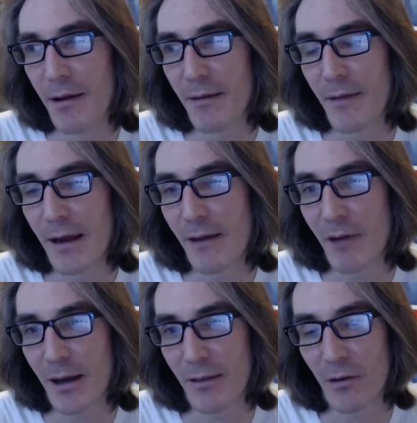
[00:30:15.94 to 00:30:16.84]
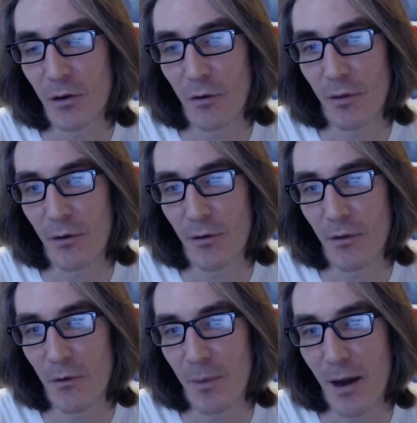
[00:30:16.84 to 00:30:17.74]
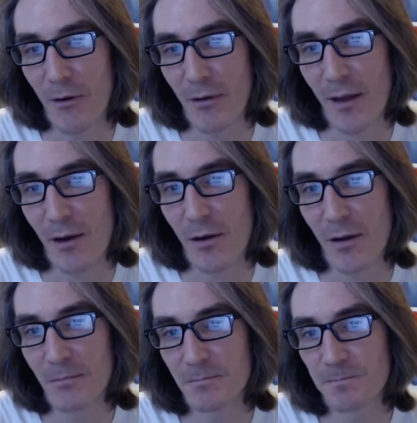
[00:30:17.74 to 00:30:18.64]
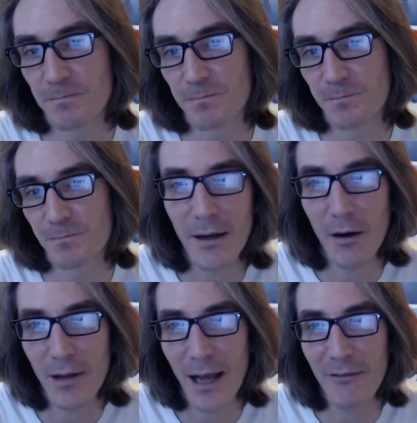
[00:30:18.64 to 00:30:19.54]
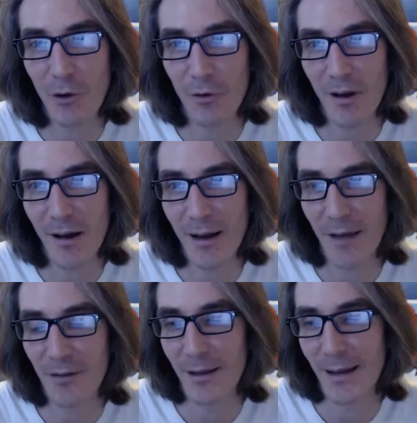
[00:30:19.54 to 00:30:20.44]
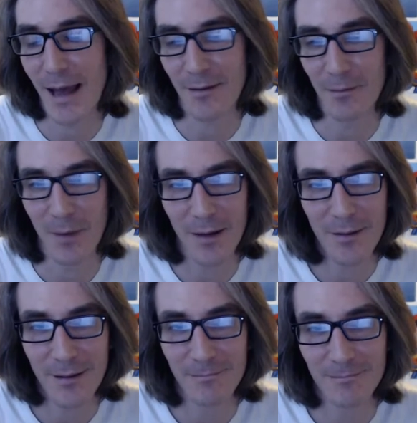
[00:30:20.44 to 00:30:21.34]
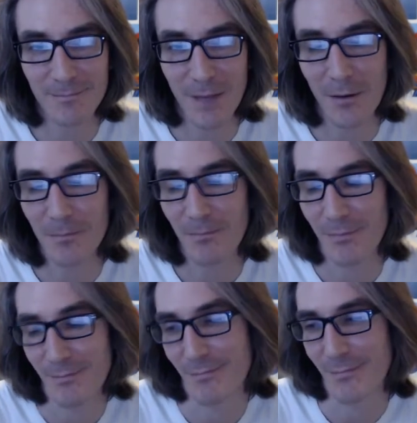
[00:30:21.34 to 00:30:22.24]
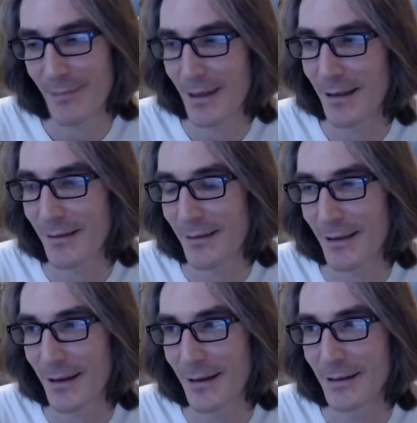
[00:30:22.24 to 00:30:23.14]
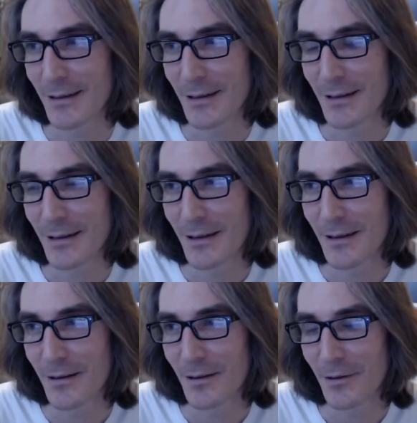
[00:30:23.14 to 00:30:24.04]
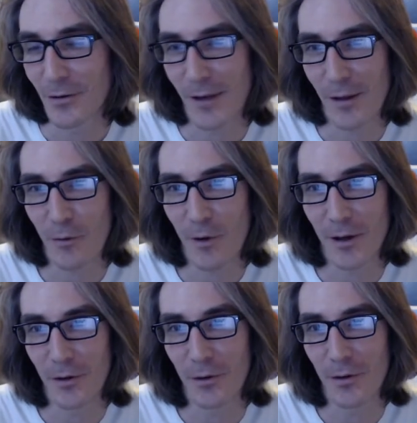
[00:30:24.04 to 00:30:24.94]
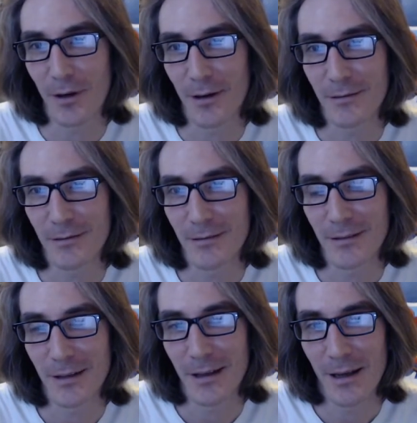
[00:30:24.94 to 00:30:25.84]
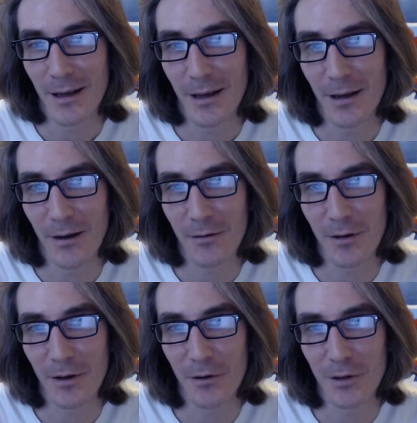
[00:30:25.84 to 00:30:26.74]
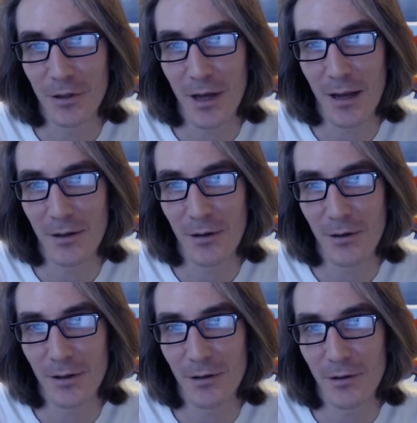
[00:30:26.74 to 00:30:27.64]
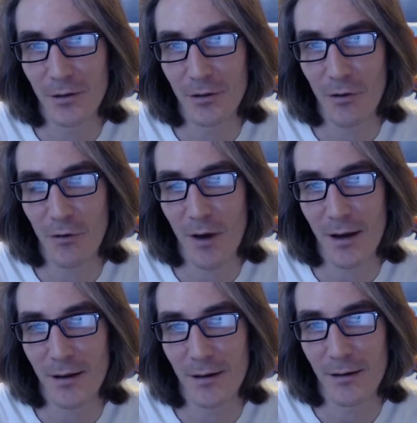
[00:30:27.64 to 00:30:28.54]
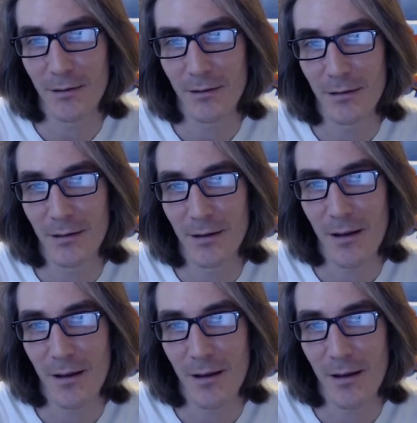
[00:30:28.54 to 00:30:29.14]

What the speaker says: and they never get to know their parents at all. But you know, life goes on as it must, you know, and so that's why you know, you do what you gotta do, and you just try to,